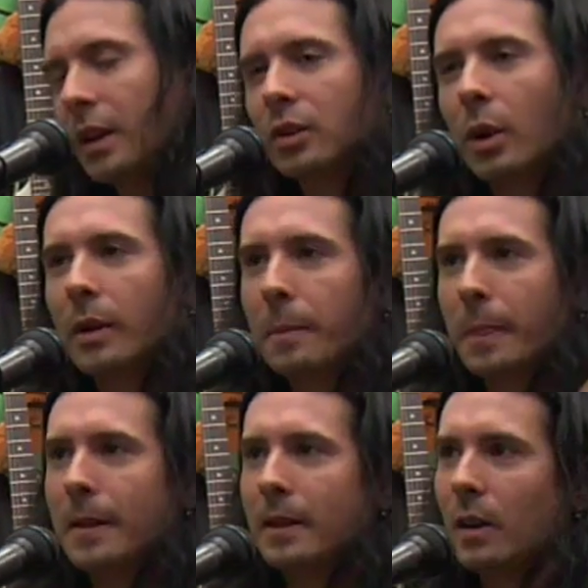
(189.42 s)

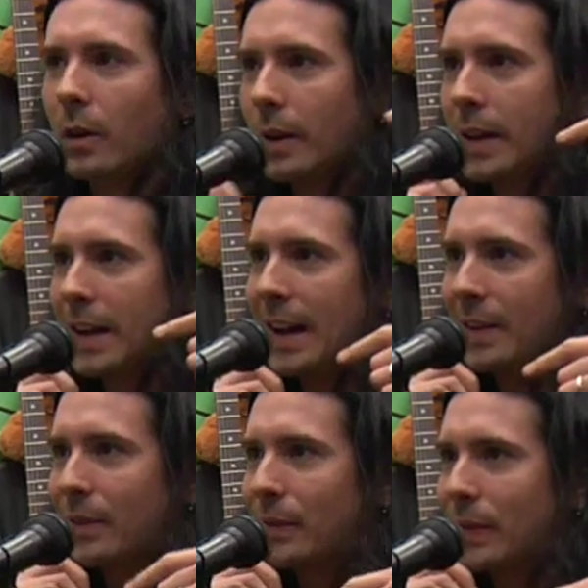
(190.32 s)
So, you know, it kind
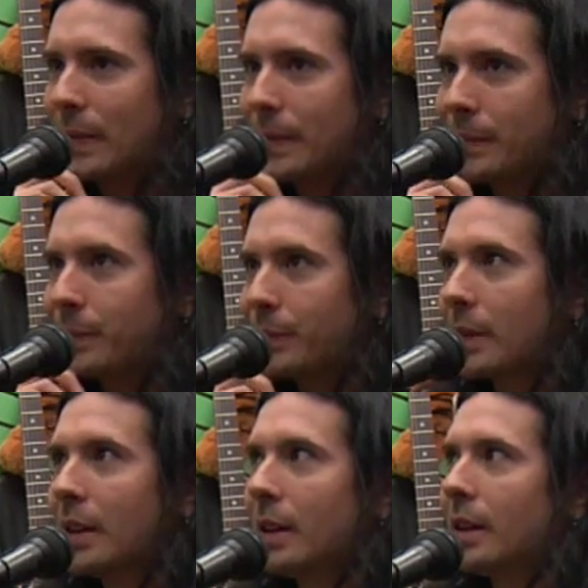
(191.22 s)
of,
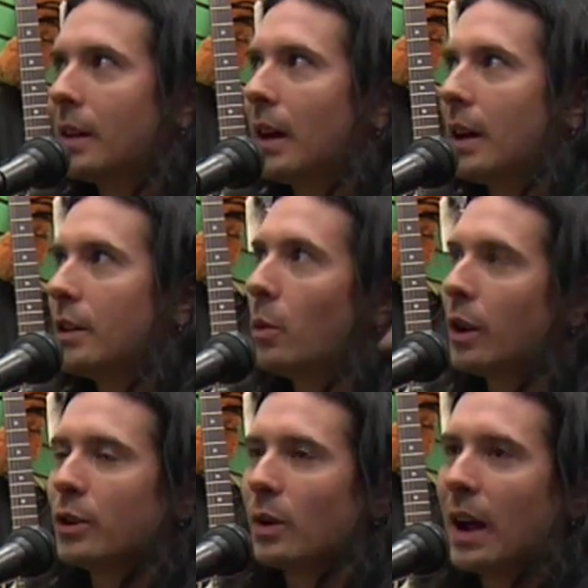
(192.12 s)
you
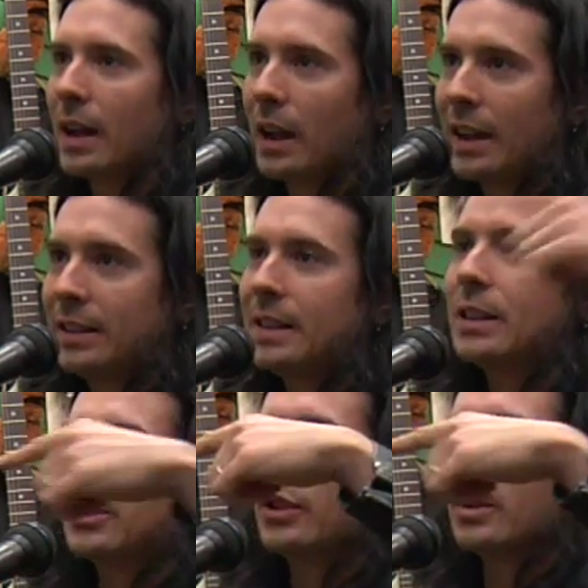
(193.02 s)
want your
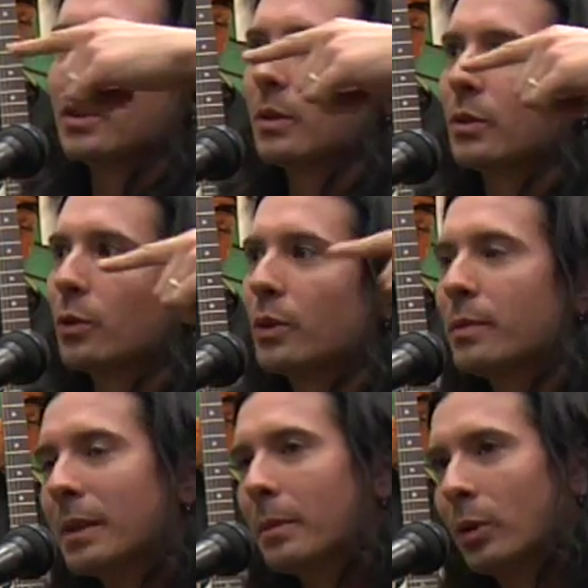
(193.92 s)
ideas and your
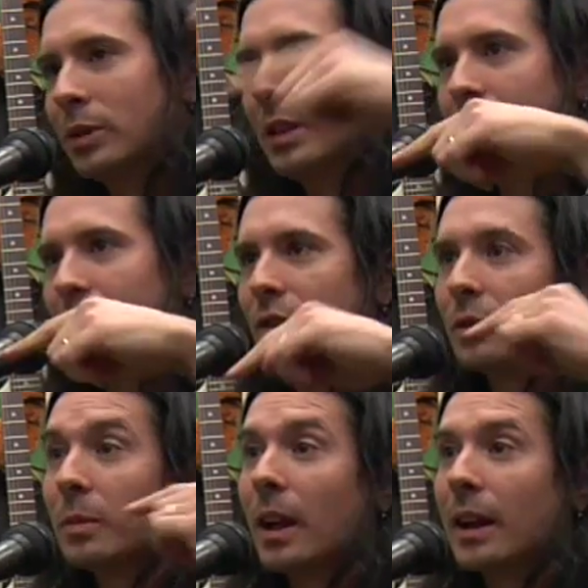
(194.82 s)
rhythmic motifs and
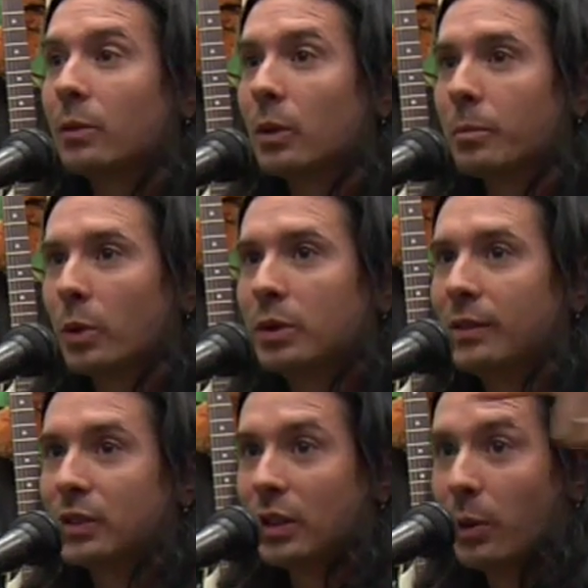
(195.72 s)
your melodic
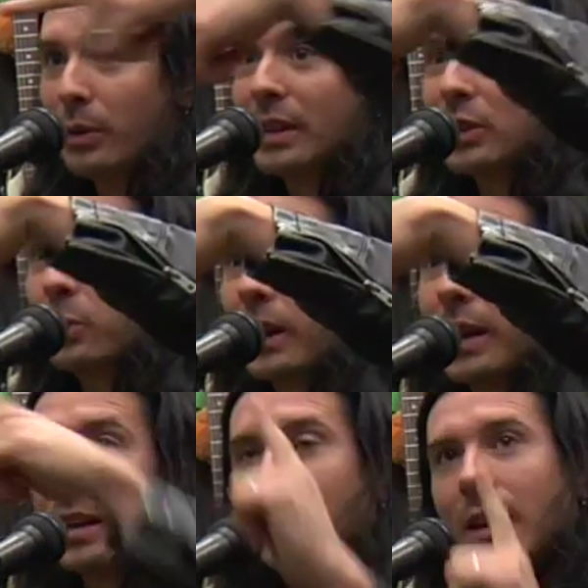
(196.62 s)
motifs to go this
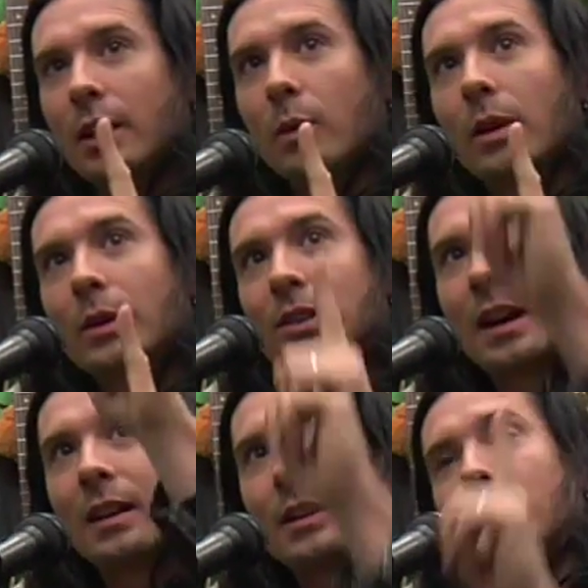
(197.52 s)
way. You don't want to always
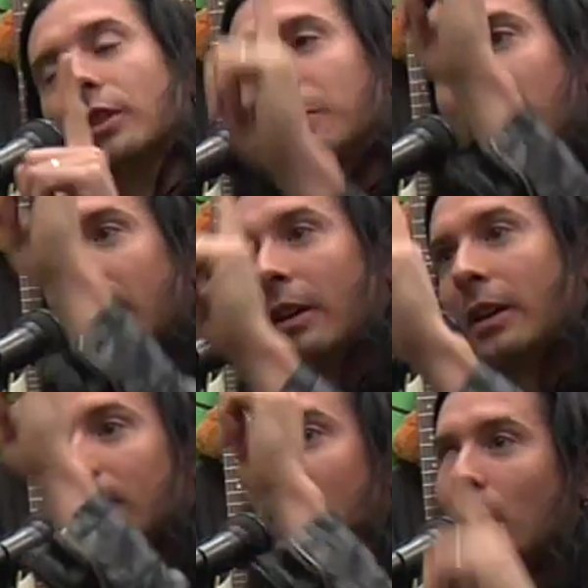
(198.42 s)
sound like you're just playing
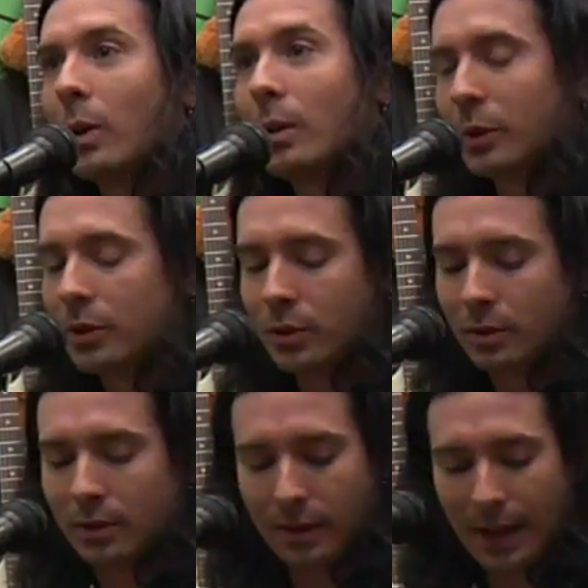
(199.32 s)
on every chord, which
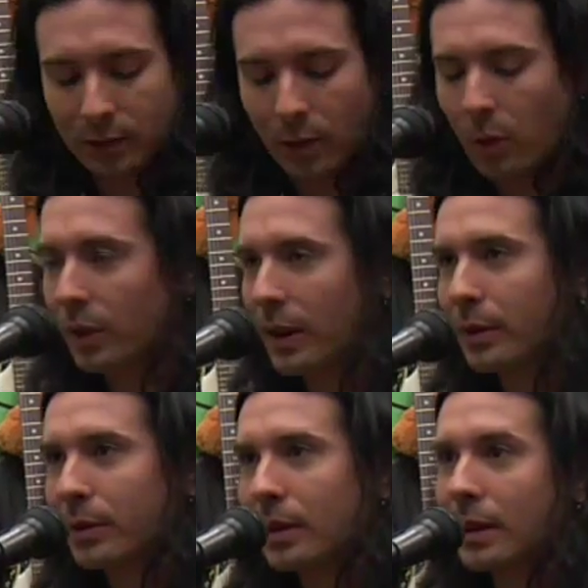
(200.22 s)
that's a whole
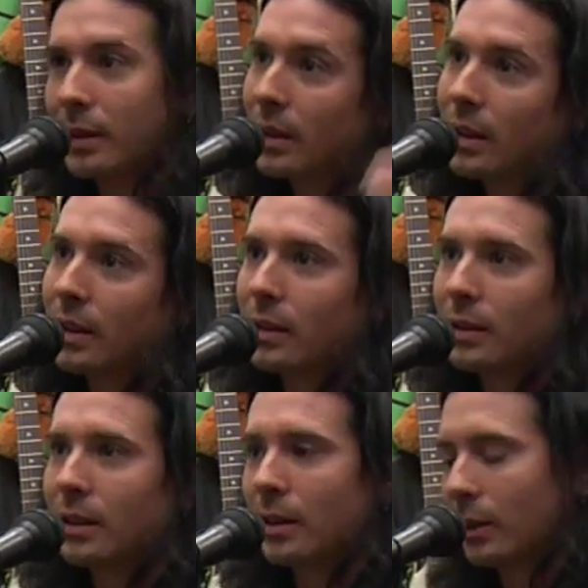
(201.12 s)
nother thing.
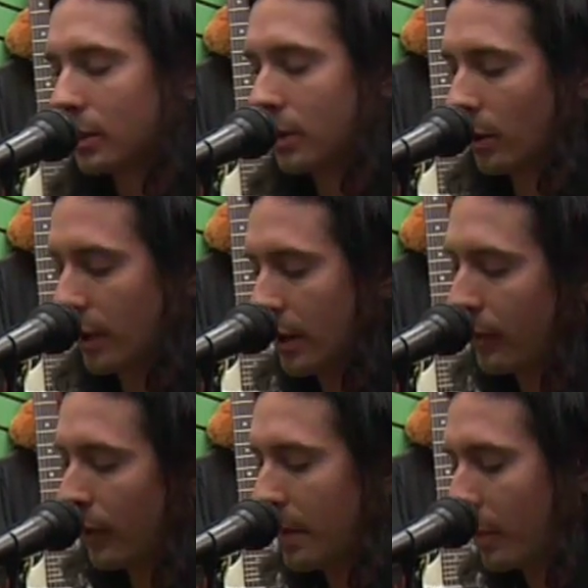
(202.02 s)
You know, it's learning
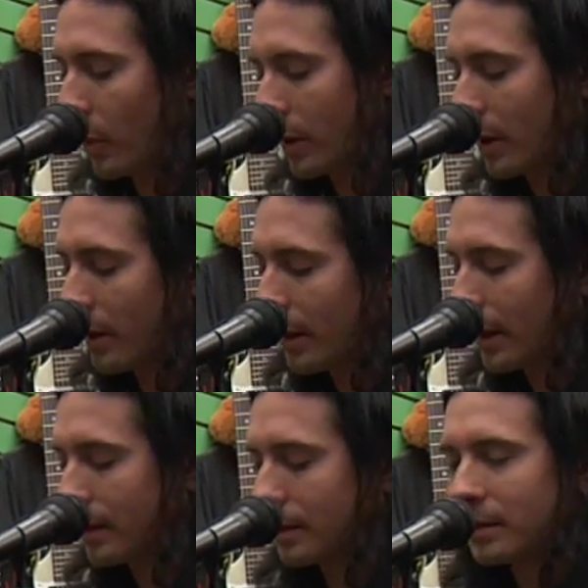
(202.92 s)
your fretboard and all that.